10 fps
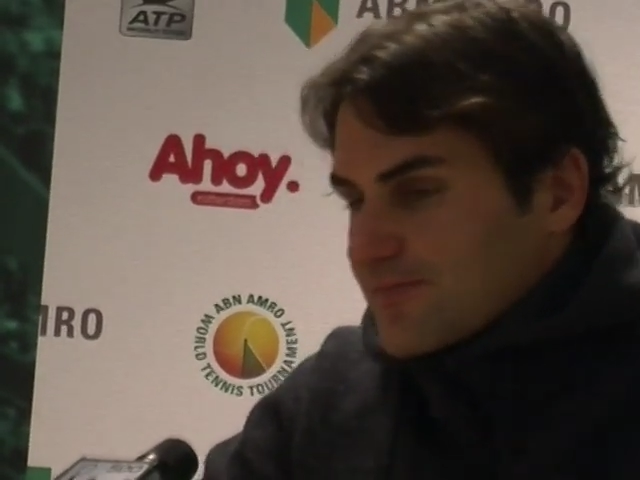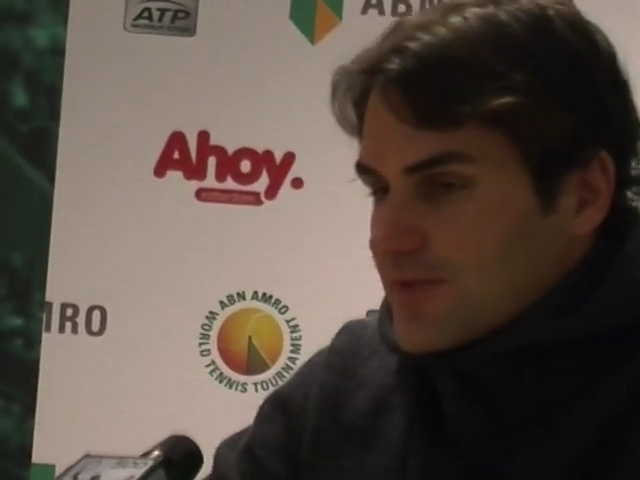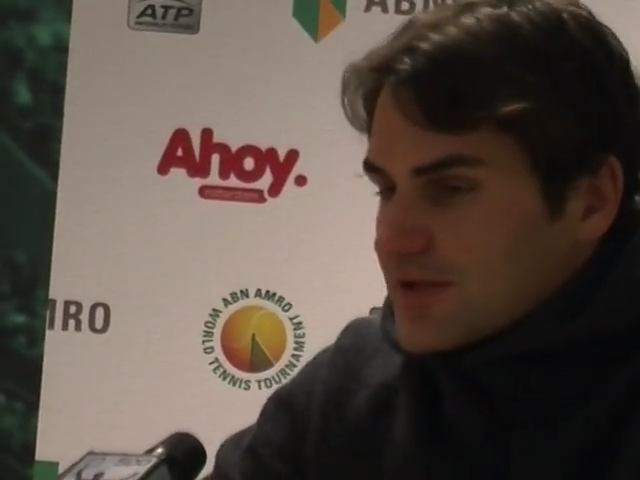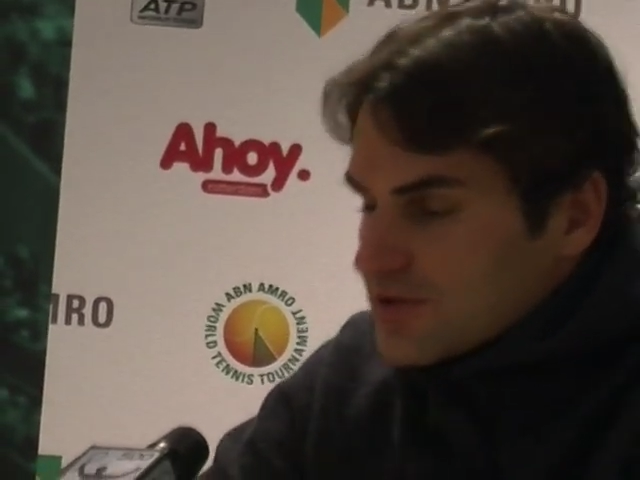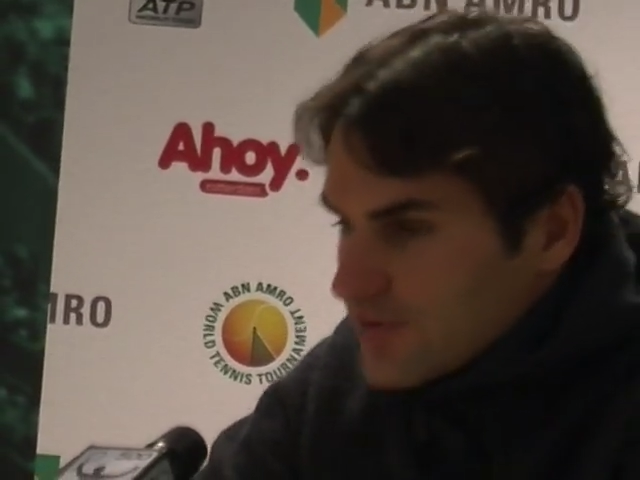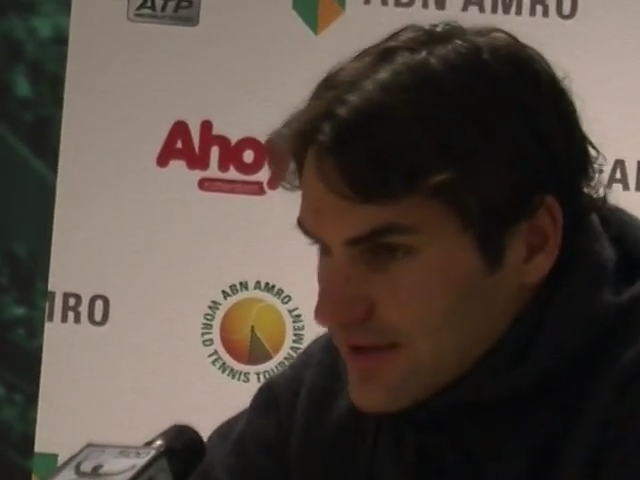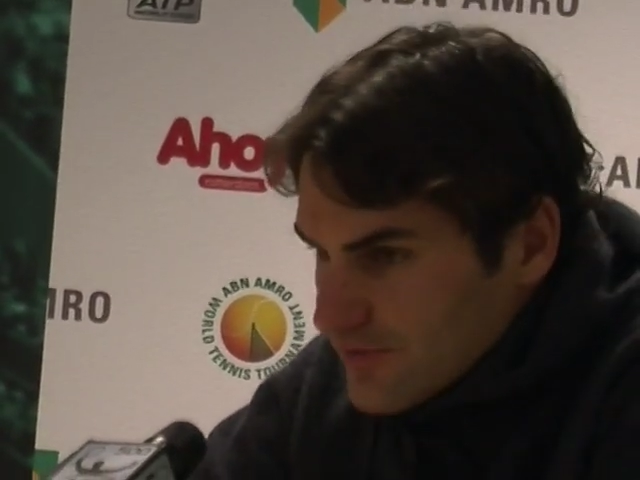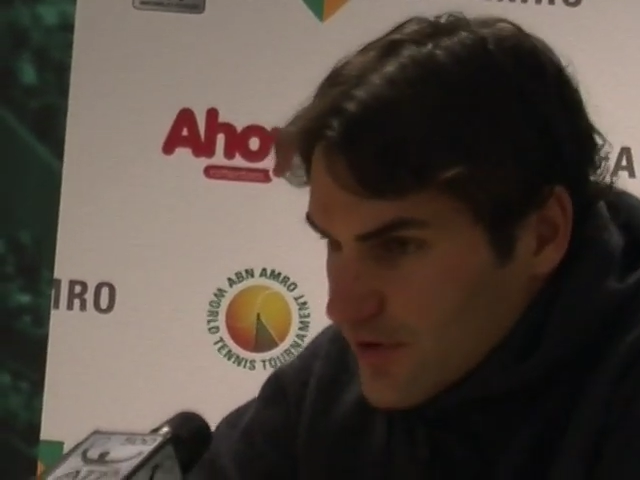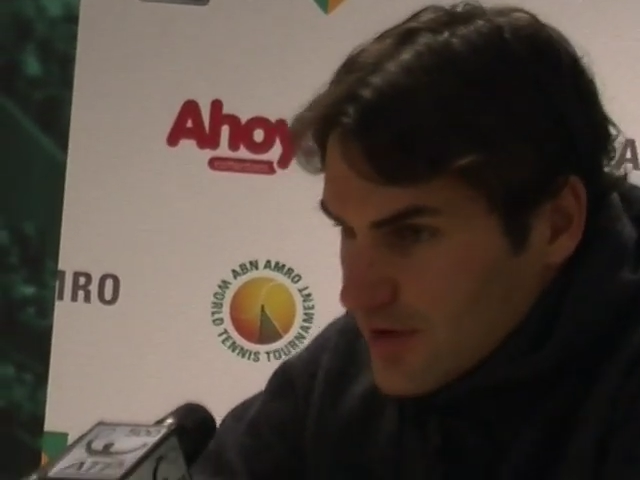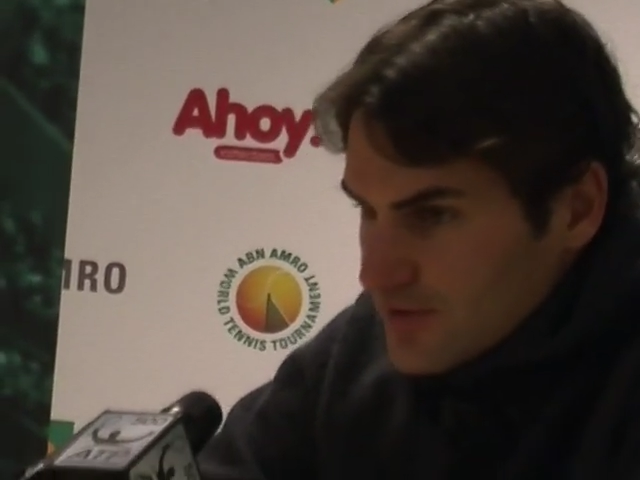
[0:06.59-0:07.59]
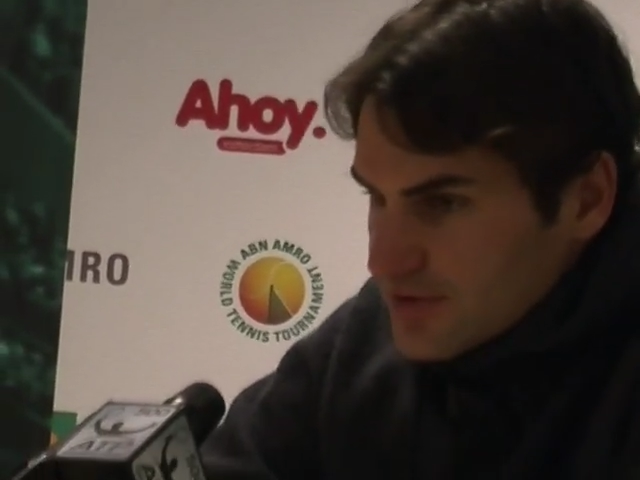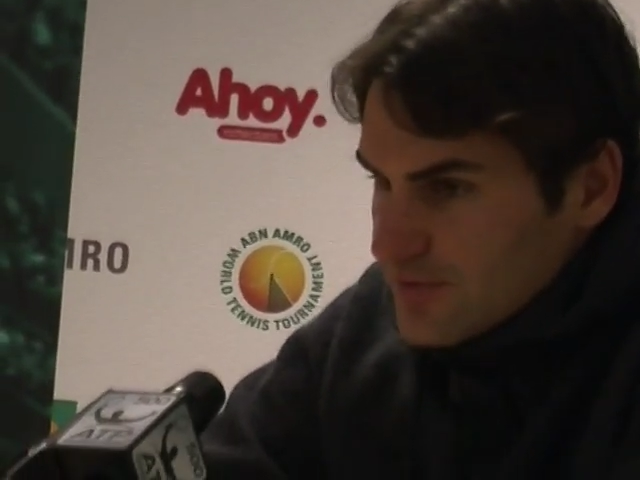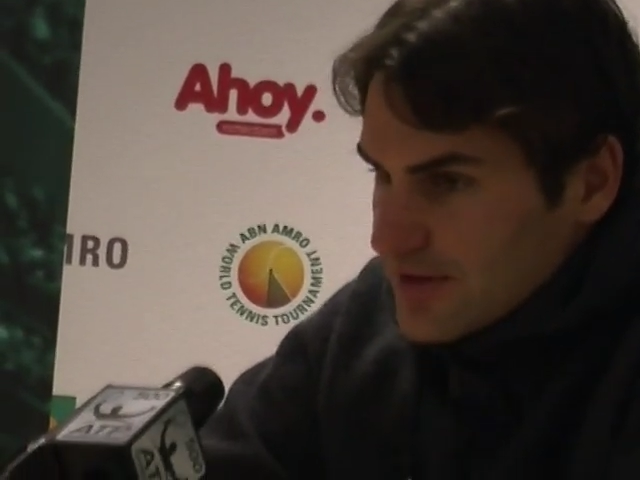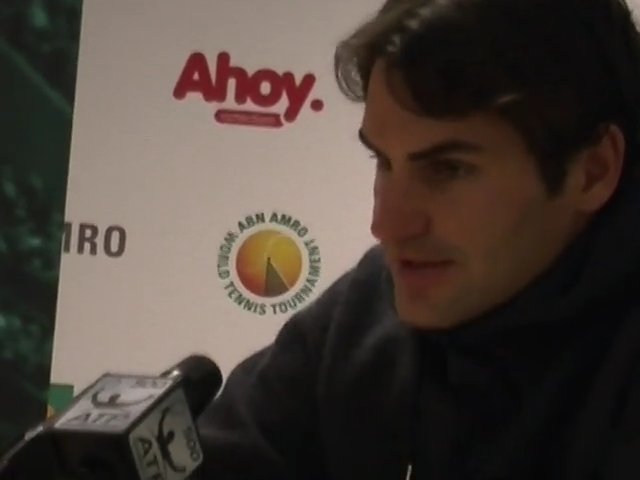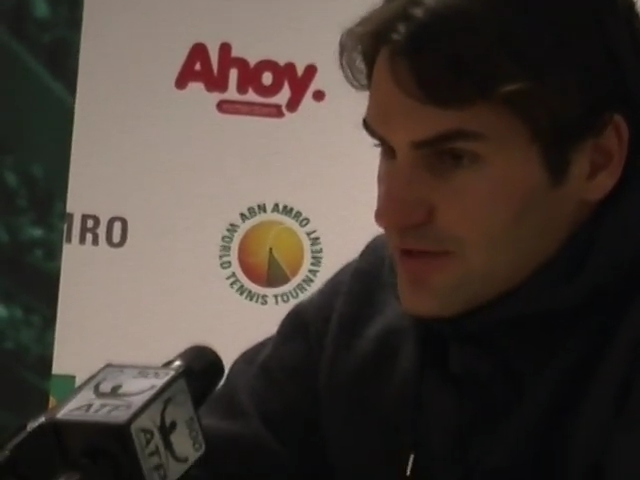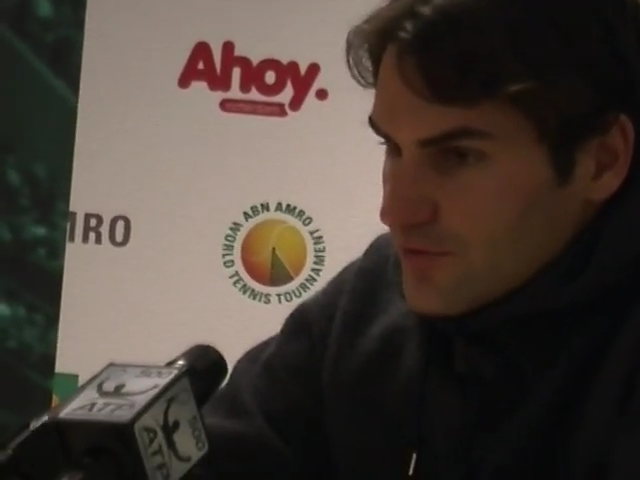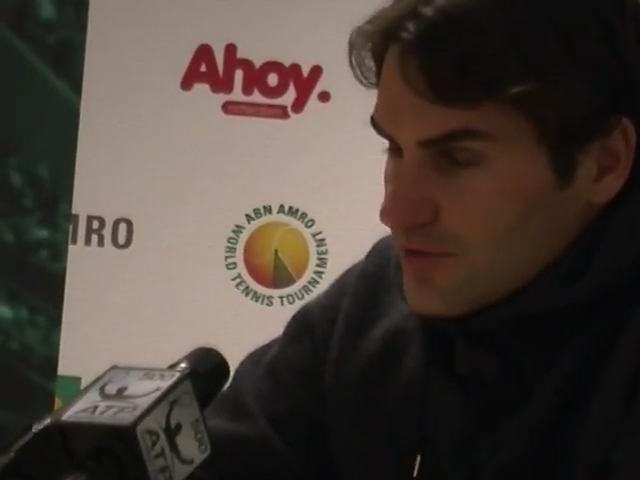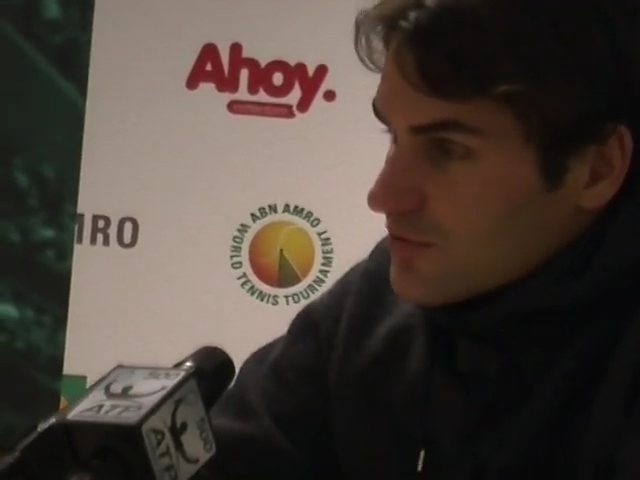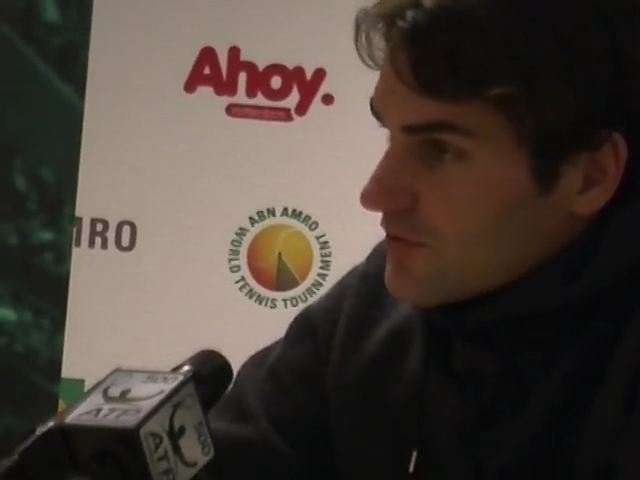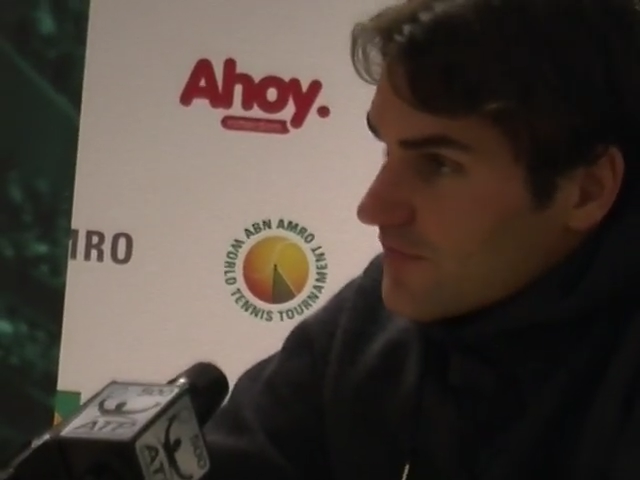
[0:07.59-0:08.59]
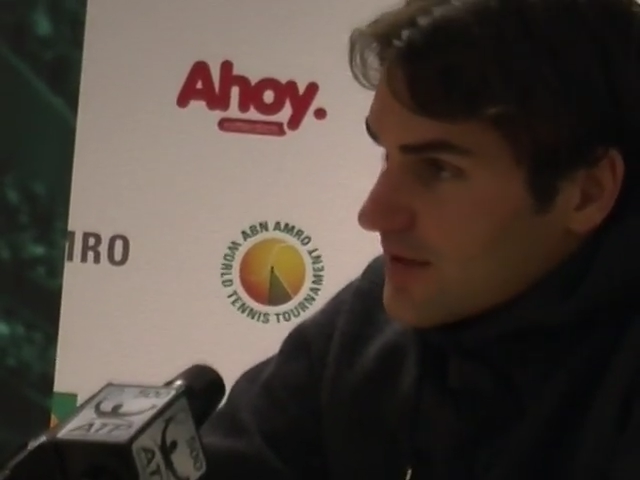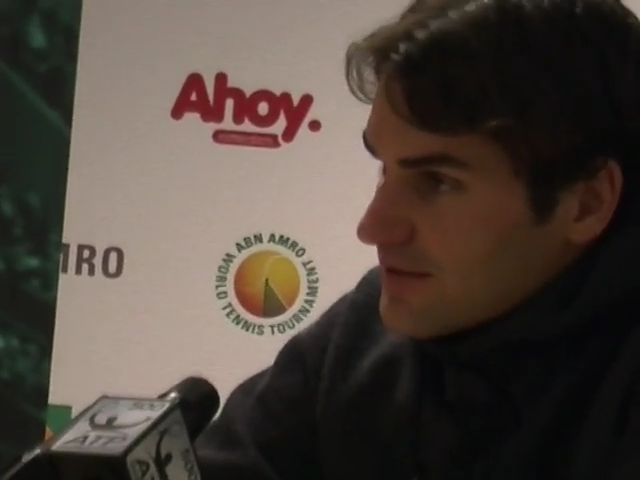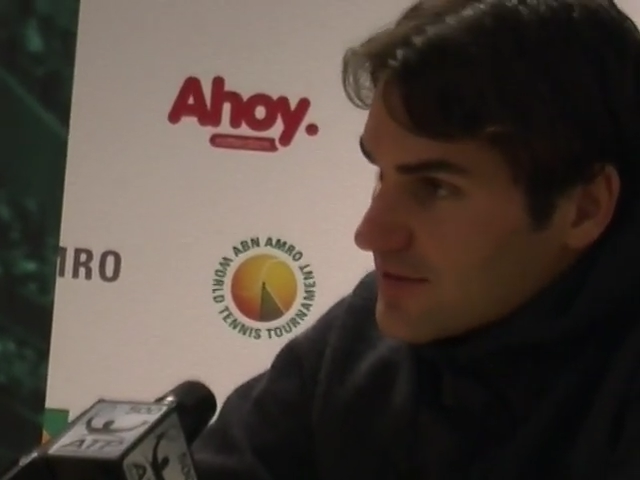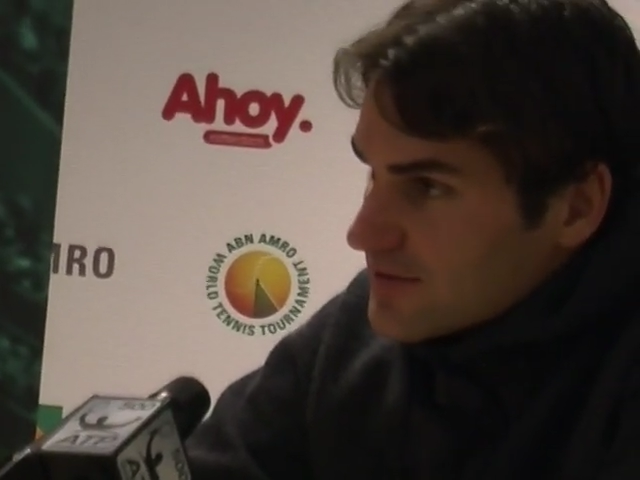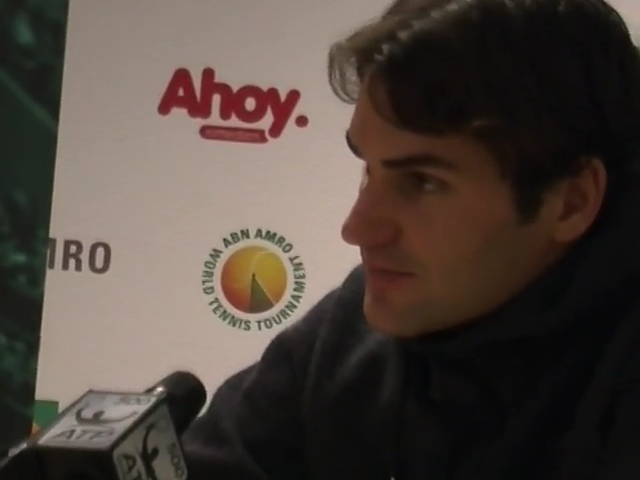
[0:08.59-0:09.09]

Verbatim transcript: his great run as well at the World Tour Finals